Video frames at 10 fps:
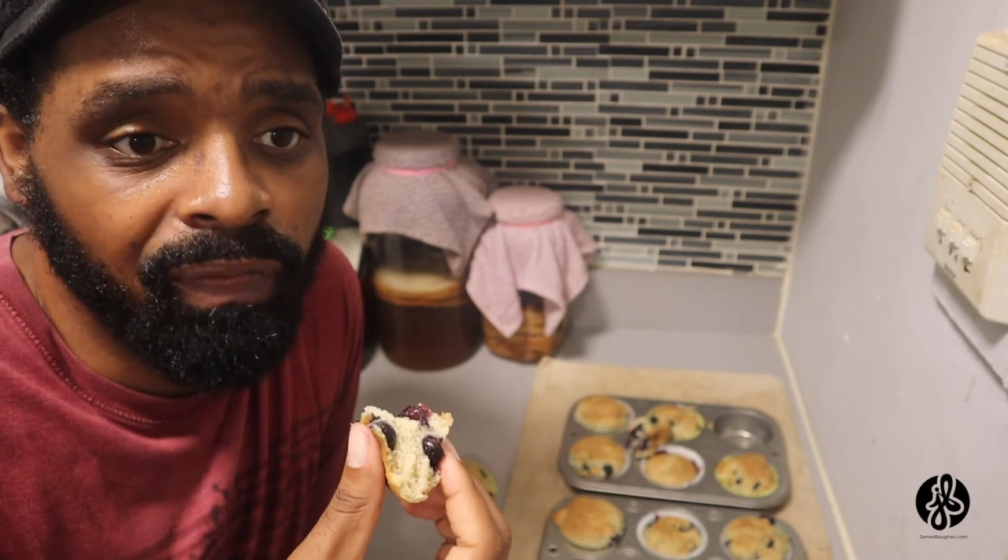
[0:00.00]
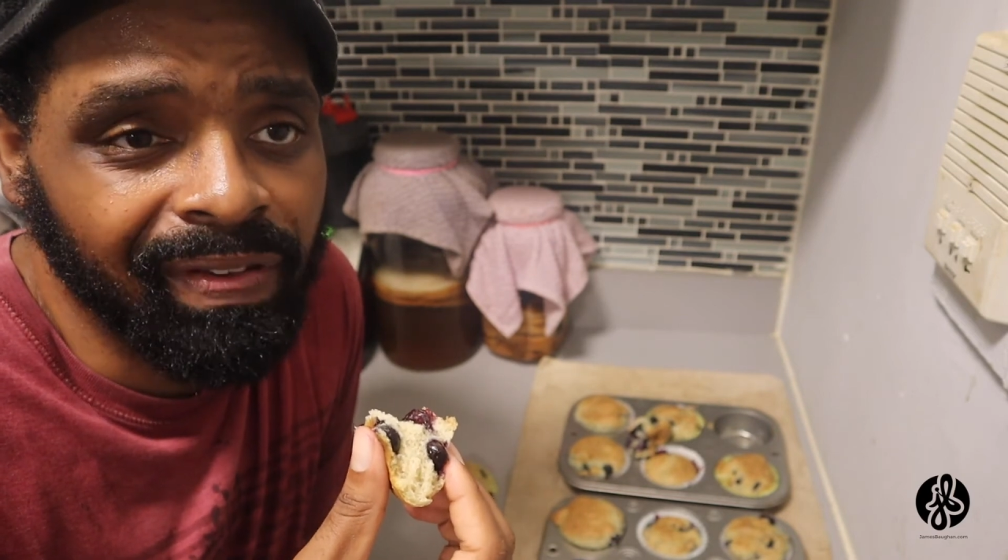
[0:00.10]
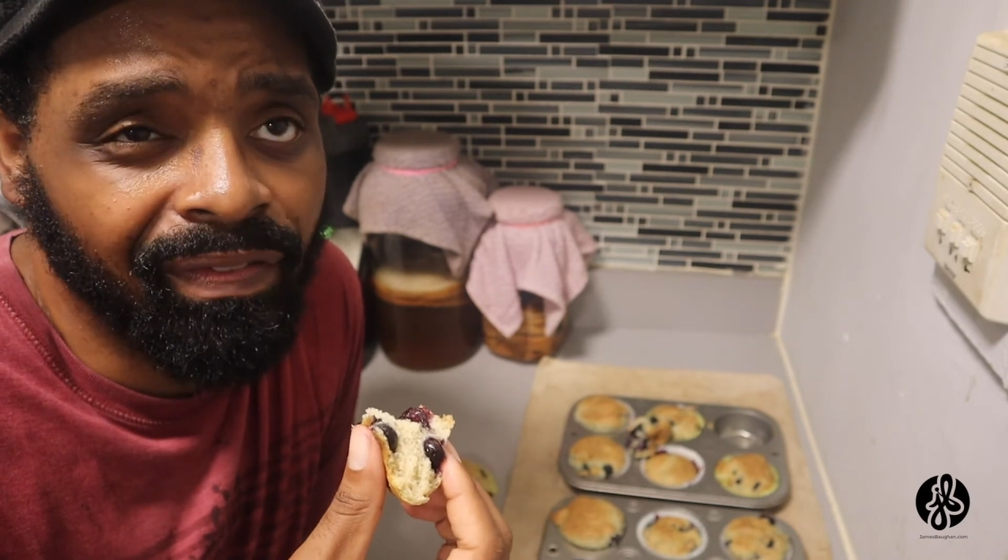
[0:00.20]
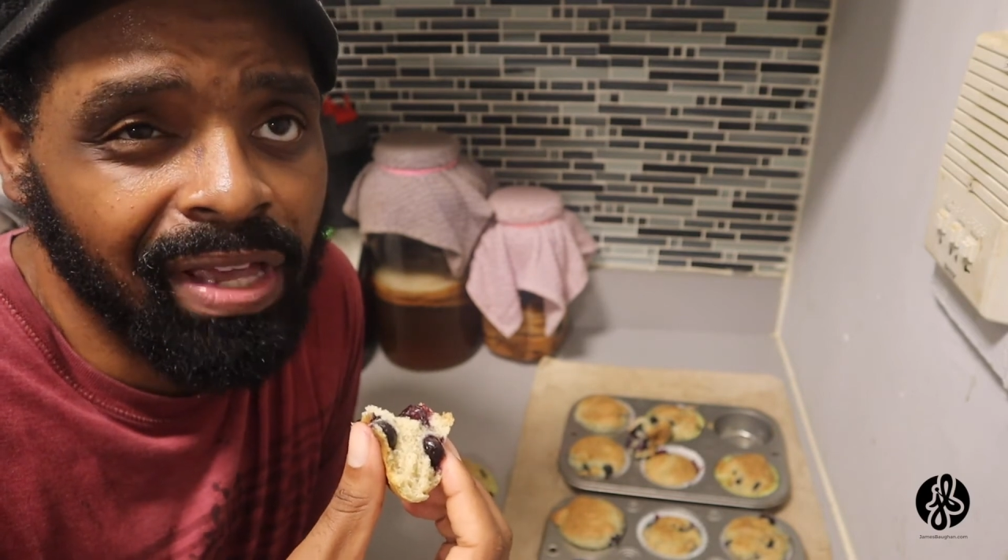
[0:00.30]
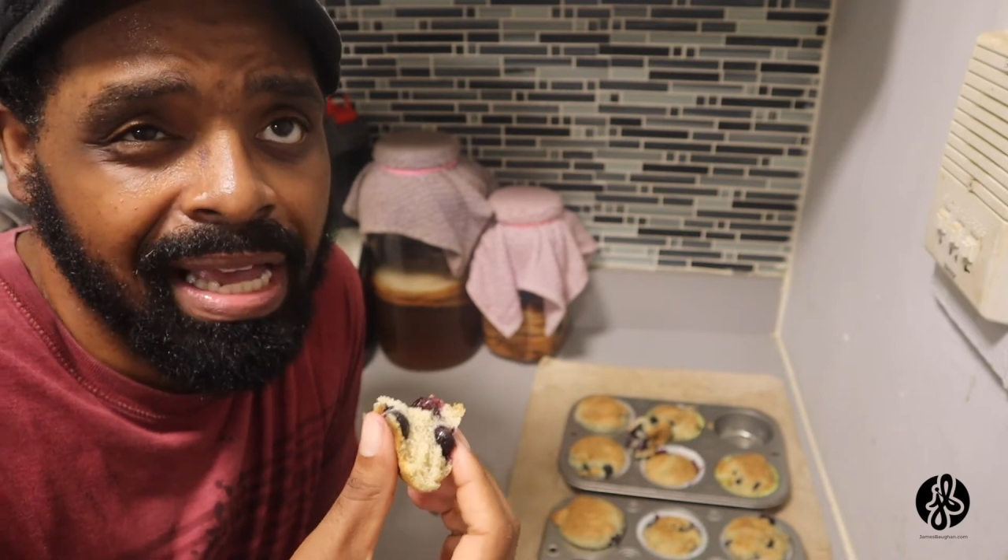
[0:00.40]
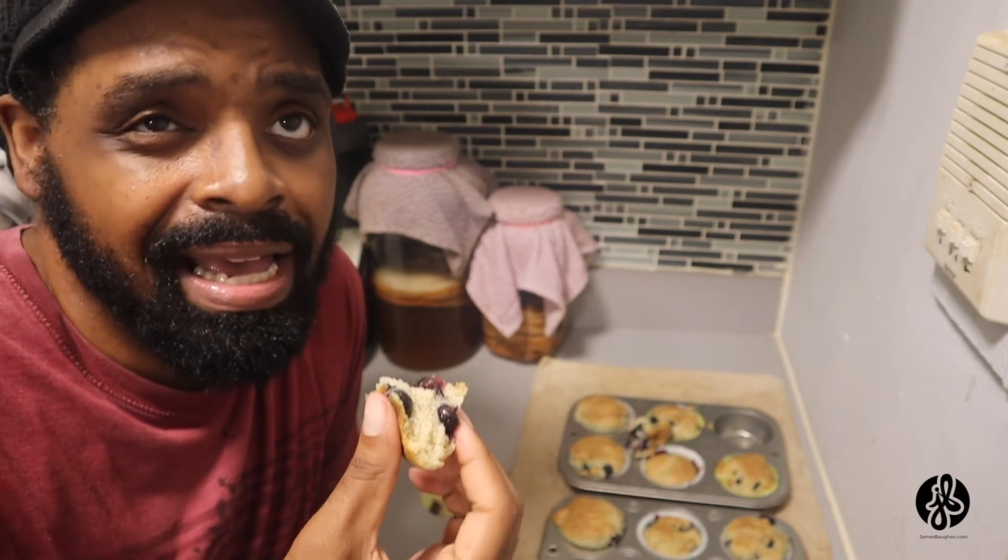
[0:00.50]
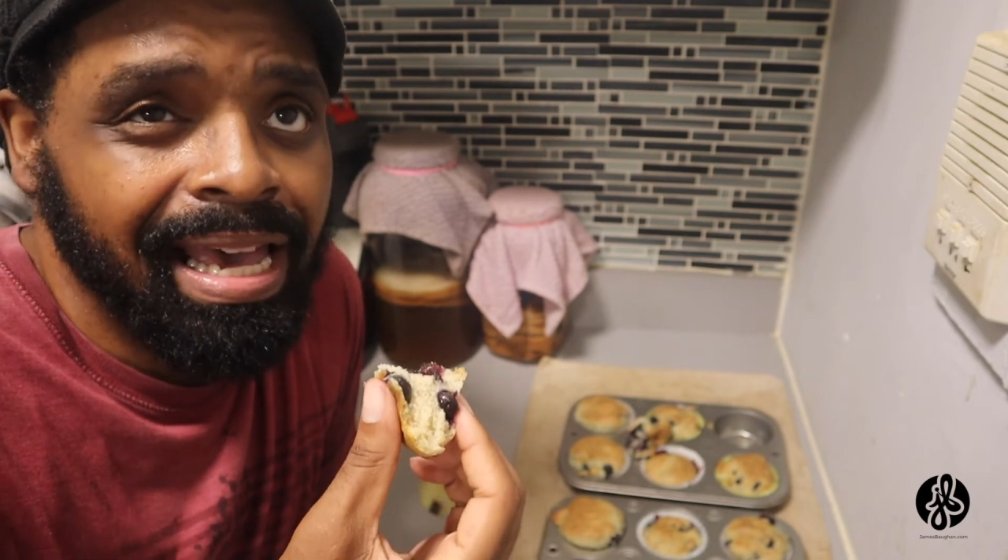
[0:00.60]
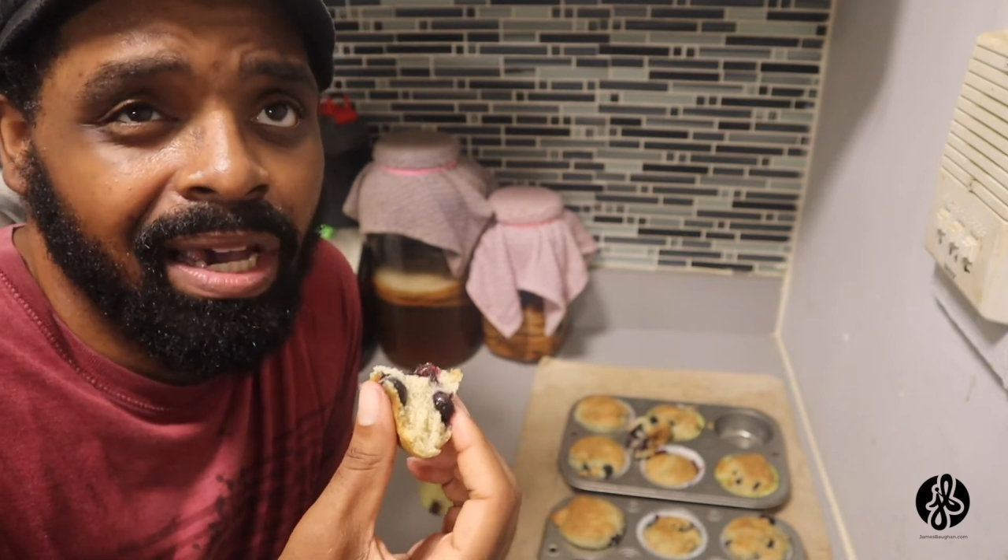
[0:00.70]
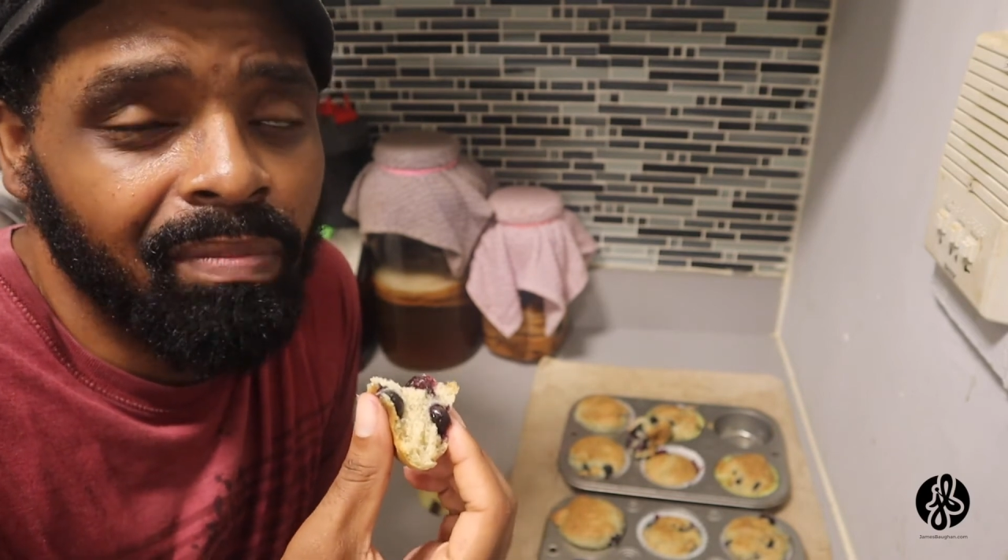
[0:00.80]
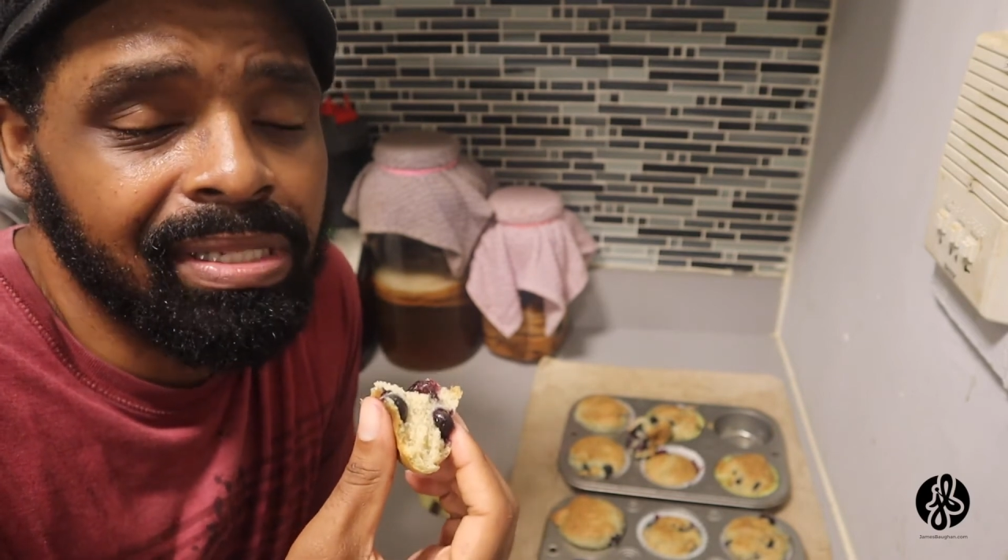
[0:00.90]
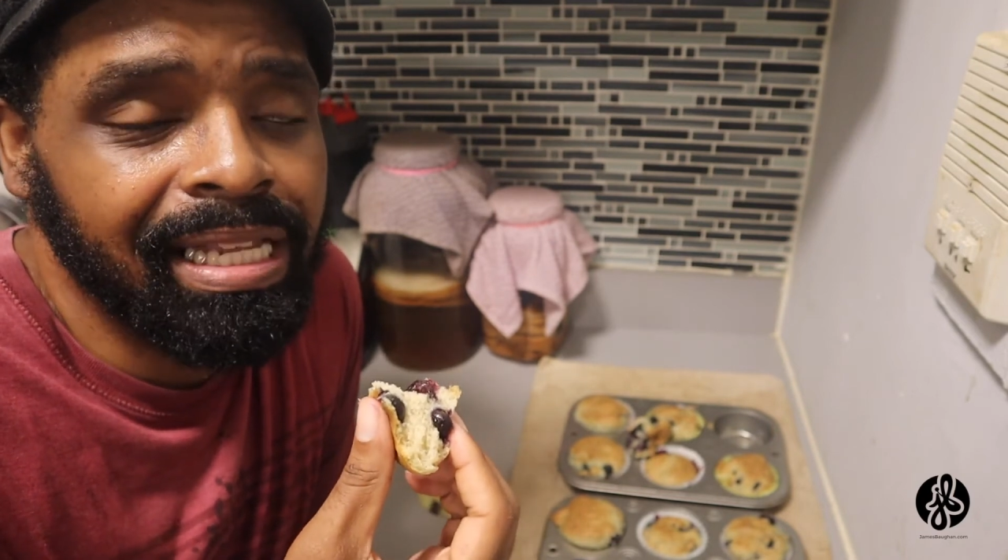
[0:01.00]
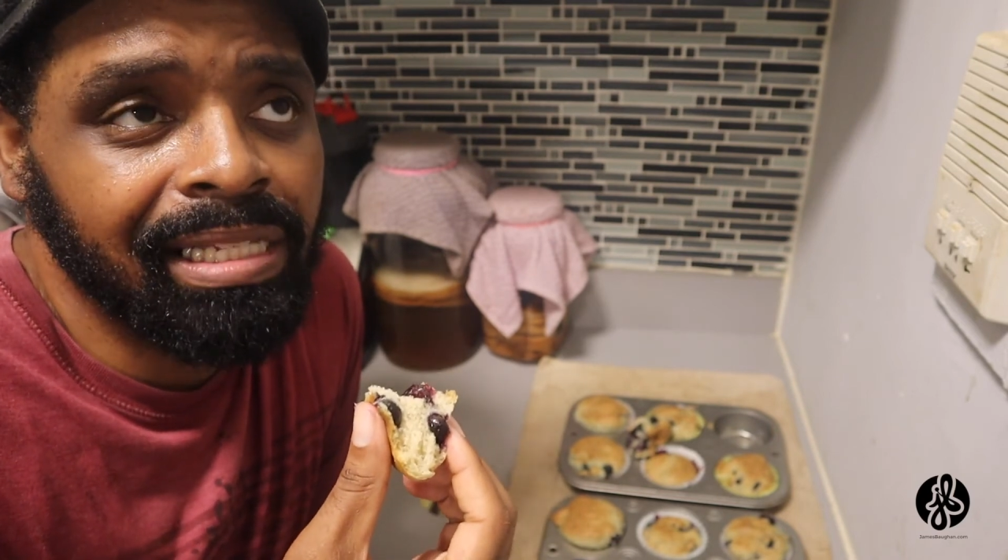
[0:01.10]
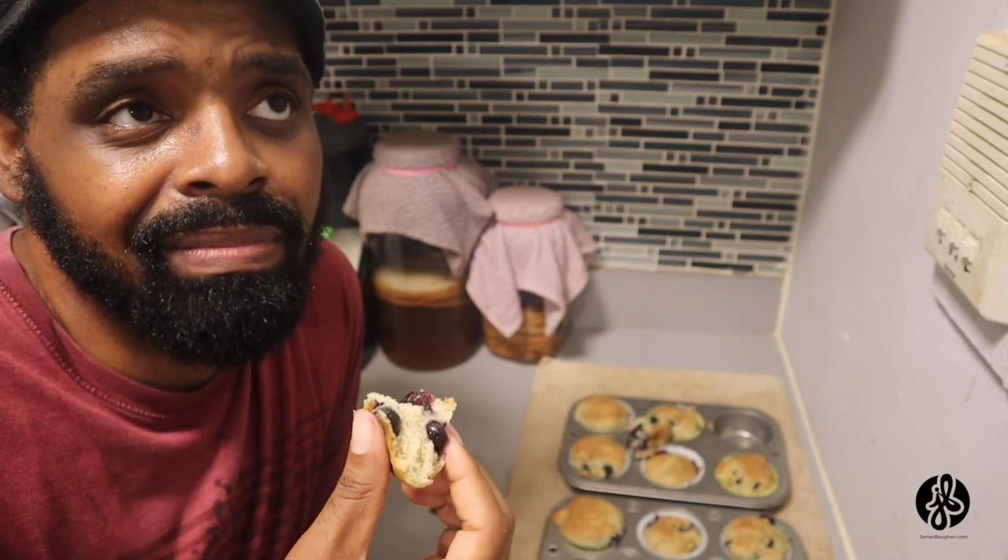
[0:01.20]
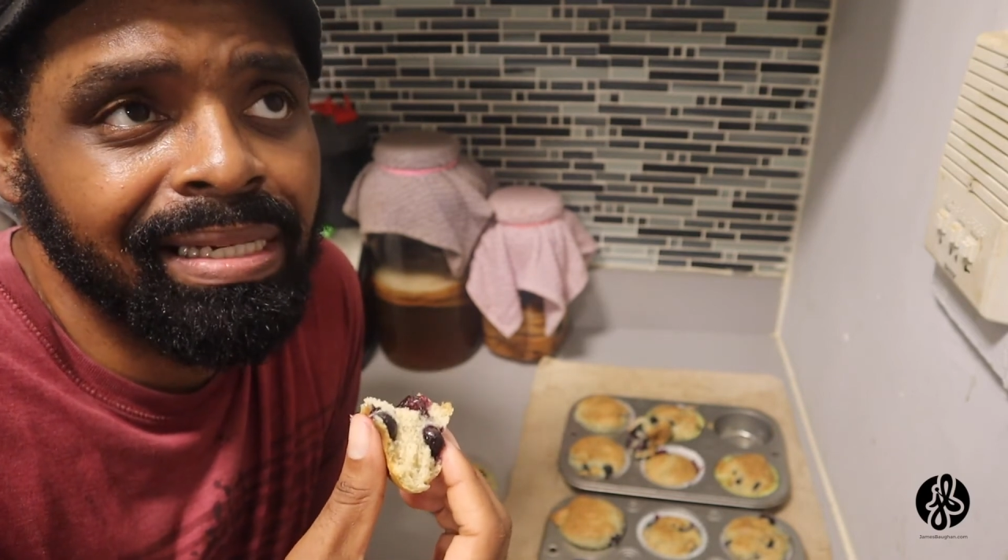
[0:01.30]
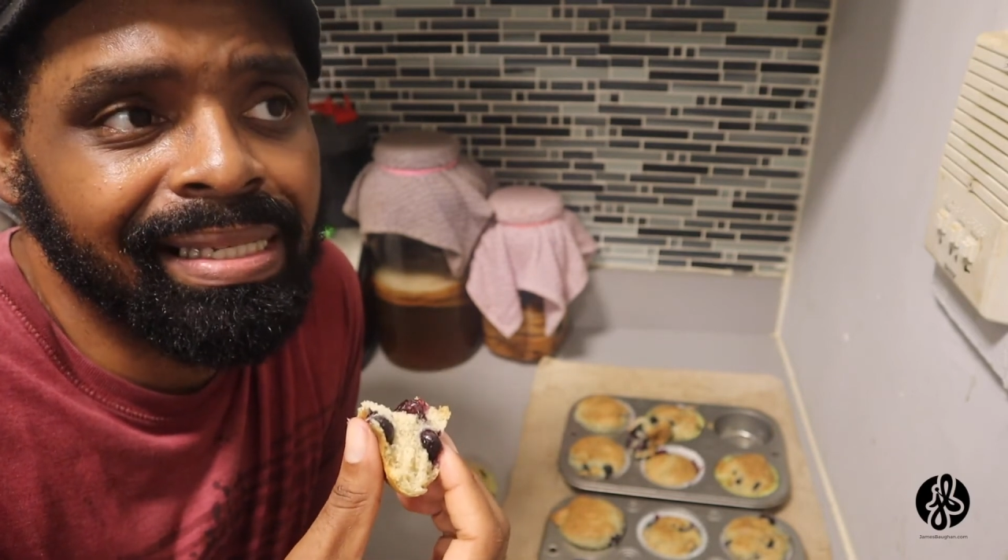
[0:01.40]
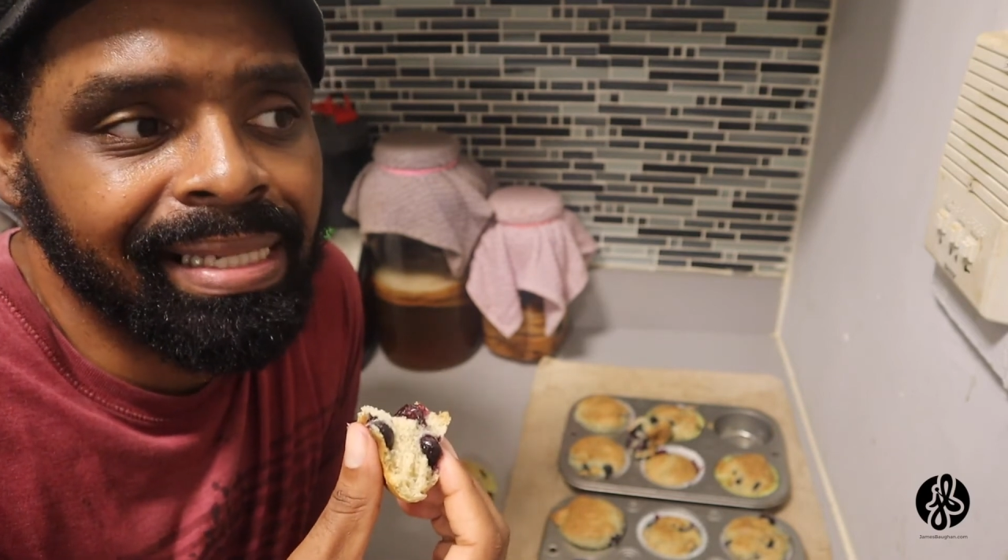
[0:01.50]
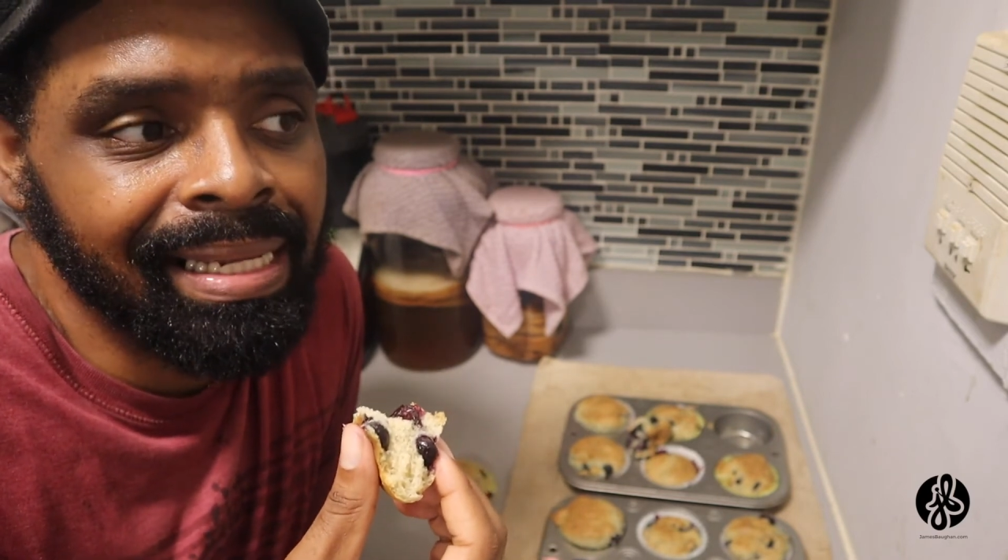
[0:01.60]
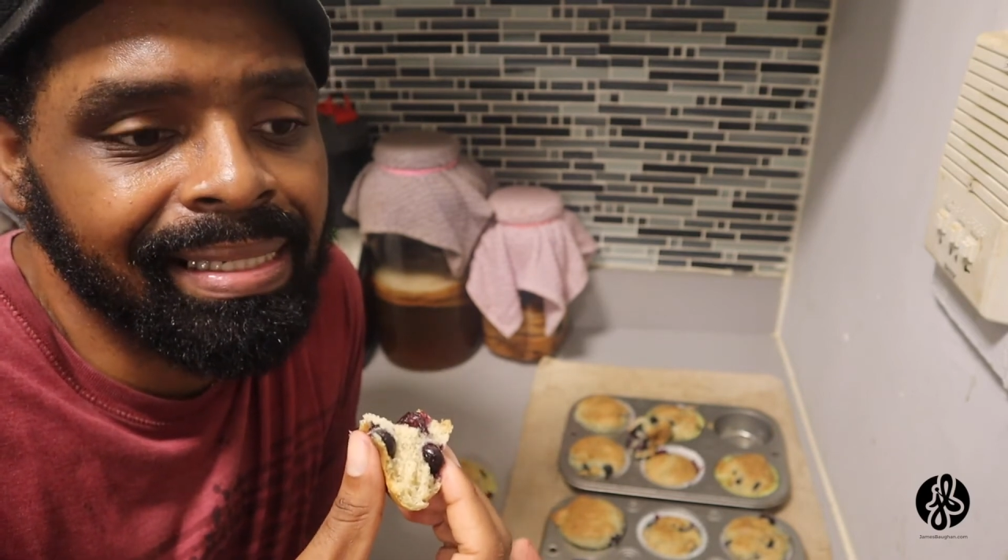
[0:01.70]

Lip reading: It almost gives me the sense